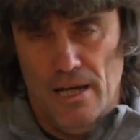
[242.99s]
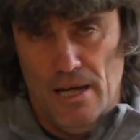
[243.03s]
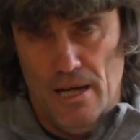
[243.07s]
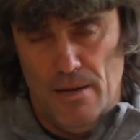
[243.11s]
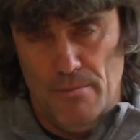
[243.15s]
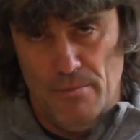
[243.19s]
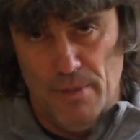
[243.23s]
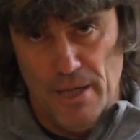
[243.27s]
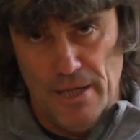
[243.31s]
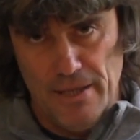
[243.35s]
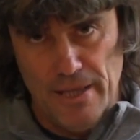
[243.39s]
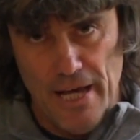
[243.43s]

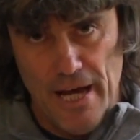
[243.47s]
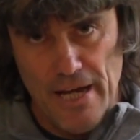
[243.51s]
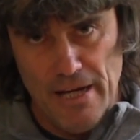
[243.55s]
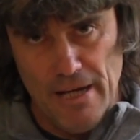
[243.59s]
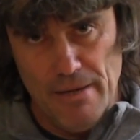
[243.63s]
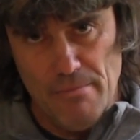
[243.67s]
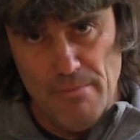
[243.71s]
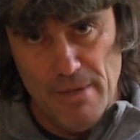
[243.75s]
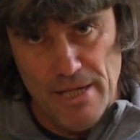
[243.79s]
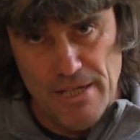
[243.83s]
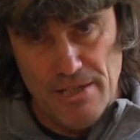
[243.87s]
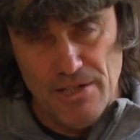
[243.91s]
And by that
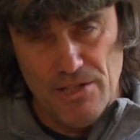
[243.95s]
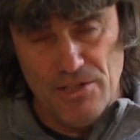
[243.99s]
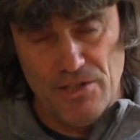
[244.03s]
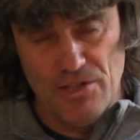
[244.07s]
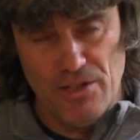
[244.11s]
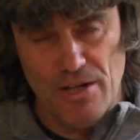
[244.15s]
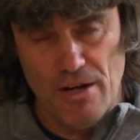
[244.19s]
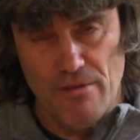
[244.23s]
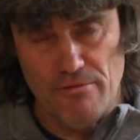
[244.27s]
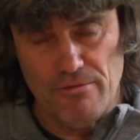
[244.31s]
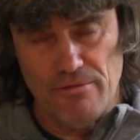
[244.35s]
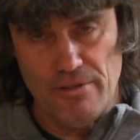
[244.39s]
I mean
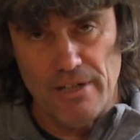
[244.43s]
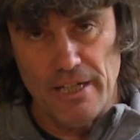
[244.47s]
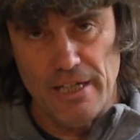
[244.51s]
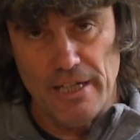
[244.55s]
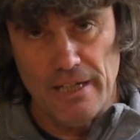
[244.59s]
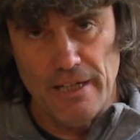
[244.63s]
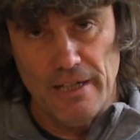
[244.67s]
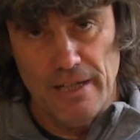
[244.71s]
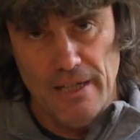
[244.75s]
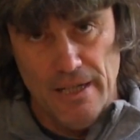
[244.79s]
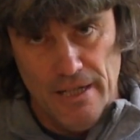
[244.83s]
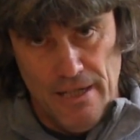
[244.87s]

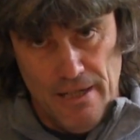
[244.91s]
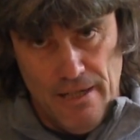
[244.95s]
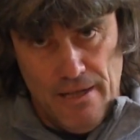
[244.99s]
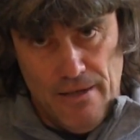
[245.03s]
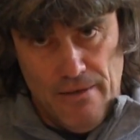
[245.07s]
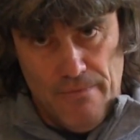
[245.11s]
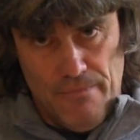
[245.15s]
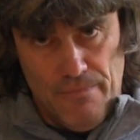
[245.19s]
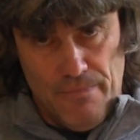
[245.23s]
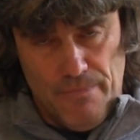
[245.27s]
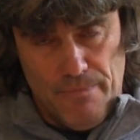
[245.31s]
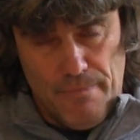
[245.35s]
discovering
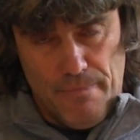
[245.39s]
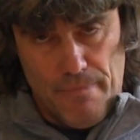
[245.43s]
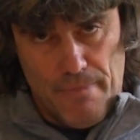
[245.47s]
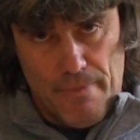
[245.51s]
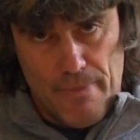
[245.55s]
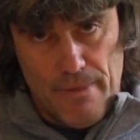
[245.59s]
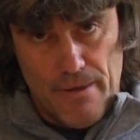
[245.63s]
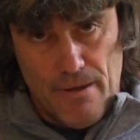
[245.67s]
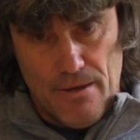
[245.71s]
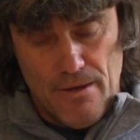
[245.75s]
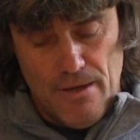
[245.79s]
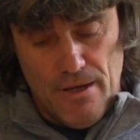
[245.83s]

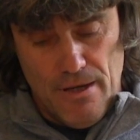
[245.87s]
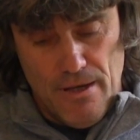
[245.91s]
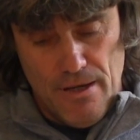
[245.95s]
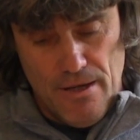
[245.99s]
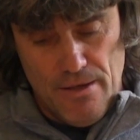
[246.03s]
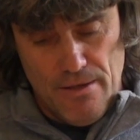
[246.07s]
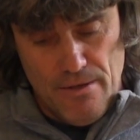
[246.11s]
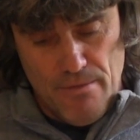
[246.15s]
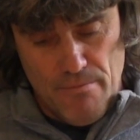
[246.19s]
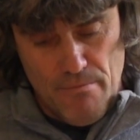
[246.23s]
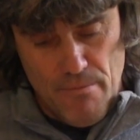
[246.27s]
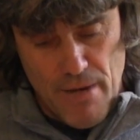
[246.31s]

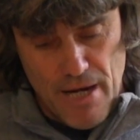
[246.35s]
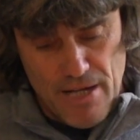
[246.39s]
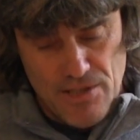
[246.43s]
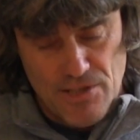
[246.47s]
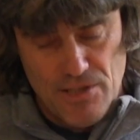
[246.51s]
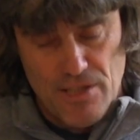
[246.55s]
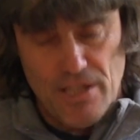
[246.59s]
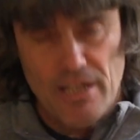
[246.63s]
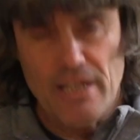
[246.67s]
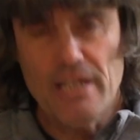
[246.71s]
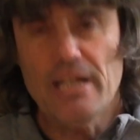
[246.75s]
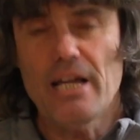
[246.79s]
the
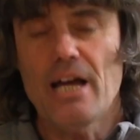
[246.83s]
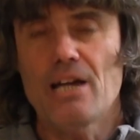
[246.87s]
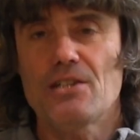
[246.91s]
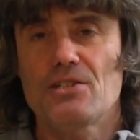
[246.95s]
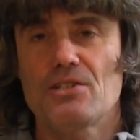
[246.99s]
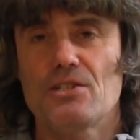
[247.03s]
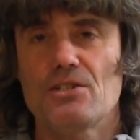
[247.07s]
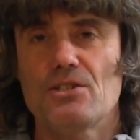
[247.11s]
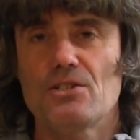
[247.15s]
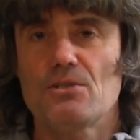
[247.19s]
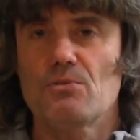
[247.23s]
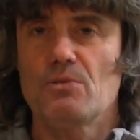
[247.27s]
masculine
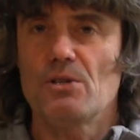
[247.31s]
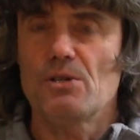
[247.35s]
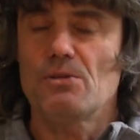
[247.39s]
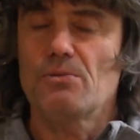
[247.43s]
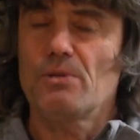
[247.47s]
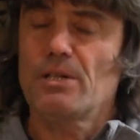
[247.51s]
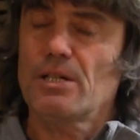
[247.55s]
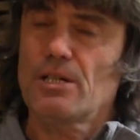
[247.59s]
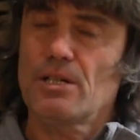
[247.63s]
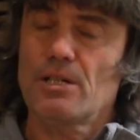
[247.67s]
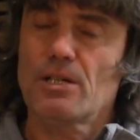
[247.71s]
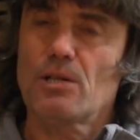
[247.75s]
essence, which
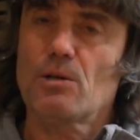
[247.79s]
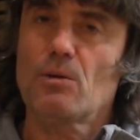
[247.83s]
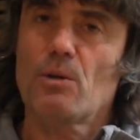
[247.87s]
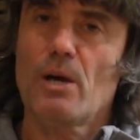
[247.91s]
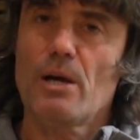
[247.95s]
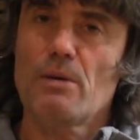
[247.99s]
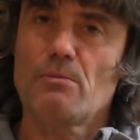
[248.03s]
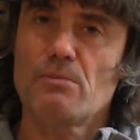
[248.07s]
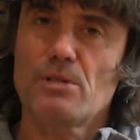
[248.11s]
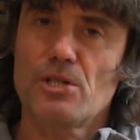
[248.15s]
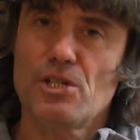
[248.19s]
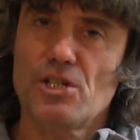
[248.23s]
we could
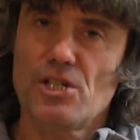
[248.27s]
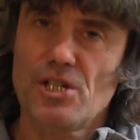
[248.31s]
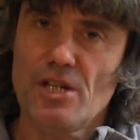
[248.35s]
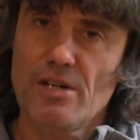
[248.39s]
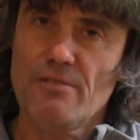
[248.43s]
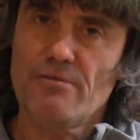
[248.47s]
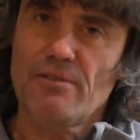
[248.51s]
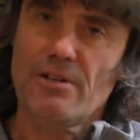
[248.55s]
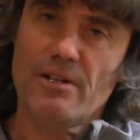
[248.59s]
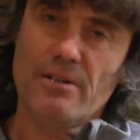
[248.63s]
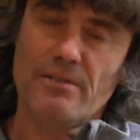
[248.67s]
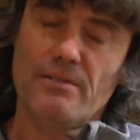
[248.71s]
equate with
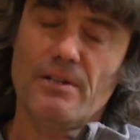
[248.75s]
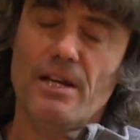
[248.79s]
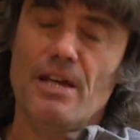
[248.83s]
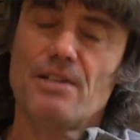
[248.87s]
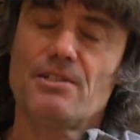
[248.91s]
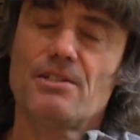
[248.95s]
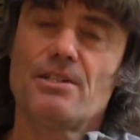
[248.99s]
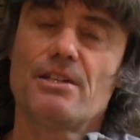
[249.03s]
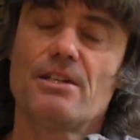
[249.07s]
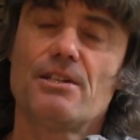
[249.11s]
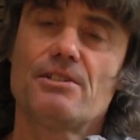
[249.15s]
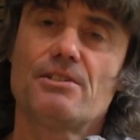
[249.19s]
Shiva,
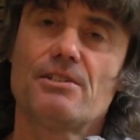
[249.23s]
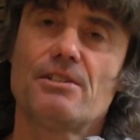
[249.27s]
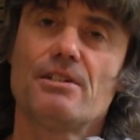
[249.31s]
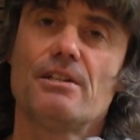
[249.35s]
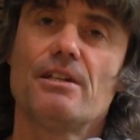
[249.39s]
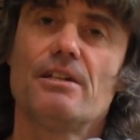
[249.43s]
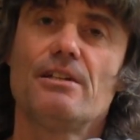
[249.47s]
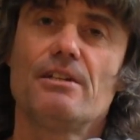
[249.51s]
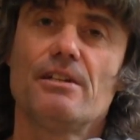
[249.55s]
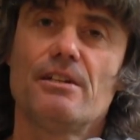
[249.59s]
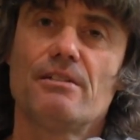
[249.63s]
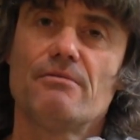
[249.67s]
as it is
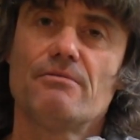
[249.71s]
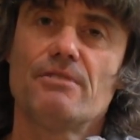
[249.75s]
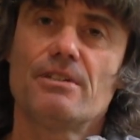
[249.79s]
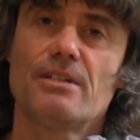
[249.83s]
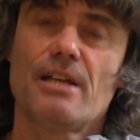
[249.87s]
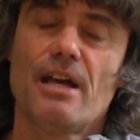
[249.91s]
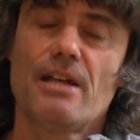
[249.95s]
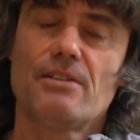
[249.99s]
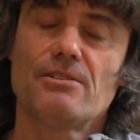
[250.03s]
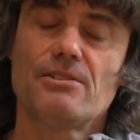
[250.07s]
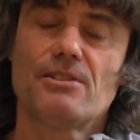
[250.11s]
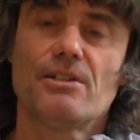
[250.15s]
in Indian
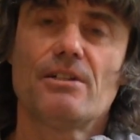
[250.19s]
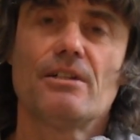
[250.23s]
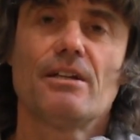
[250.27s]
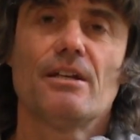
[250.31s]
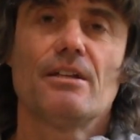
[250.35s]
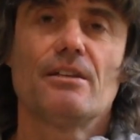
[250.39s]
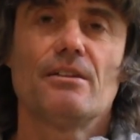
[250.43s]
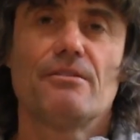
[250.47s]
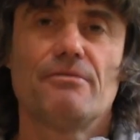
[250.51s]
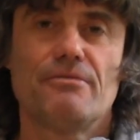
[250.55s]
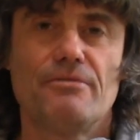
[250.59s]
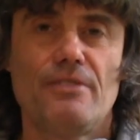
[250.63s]
Vedanta,
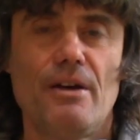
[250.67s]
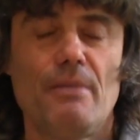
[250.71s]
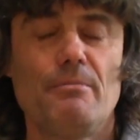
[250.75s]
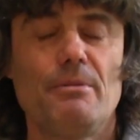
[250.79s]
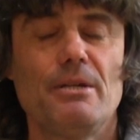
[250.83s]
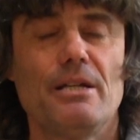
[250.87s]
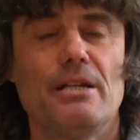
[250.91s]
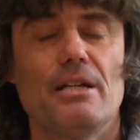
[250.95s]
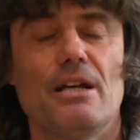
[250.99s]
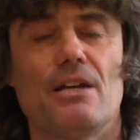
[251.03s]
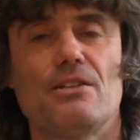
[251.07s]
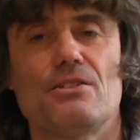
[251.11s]
and the
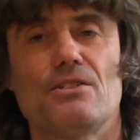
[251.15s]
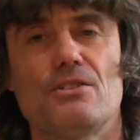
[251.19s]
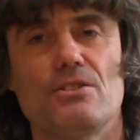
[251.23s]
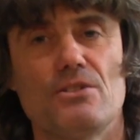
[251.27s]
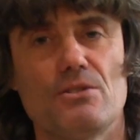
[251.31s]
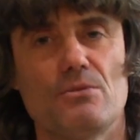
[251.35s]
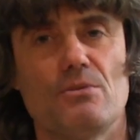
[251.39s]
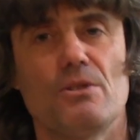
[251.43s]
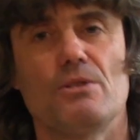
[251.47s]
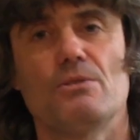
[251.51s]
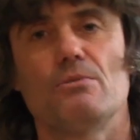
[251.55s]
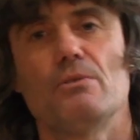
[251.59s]
feminine
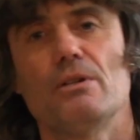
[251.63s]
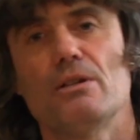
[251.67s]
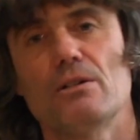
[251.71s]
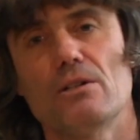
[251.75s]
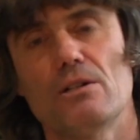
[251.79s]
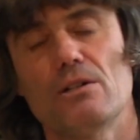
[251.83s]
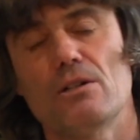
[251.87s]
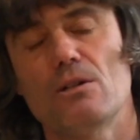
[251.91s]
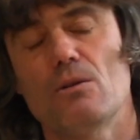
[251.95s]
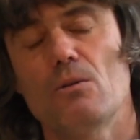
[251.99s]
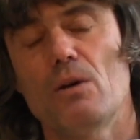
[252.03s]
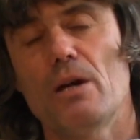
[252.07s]
essence, which we
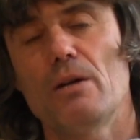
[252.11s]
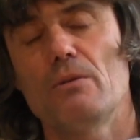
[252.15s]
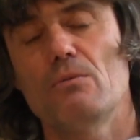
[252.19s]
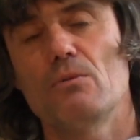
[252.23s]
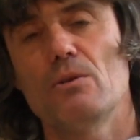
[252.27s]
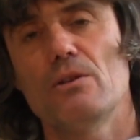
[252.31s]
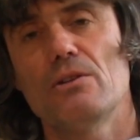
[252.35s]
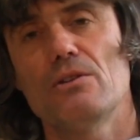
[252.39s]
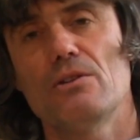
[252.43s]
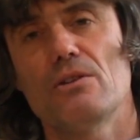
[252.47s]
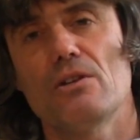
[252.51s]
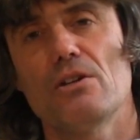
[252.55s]
could equate
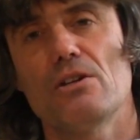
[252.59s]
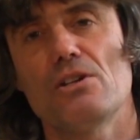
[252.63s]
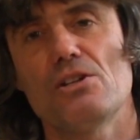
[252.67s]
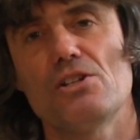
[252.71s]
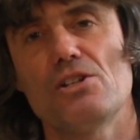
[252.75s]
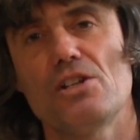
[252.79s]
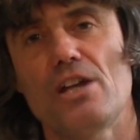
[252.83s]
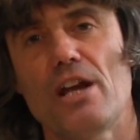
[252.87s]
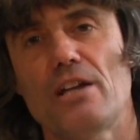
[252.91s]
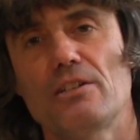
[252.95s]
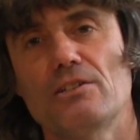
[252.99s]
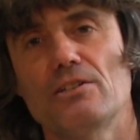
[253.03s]
with
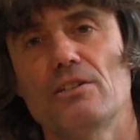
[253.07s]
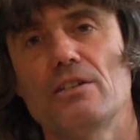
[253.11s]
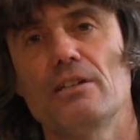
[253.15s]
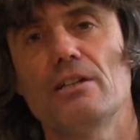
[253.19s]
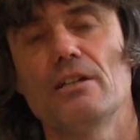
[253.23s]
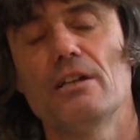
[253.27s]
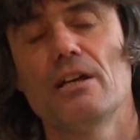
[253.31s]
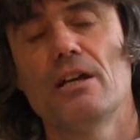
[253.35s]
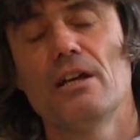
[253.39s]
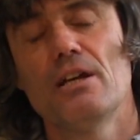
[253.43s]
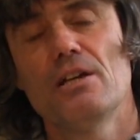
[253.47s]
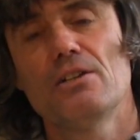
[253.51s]
Shakti.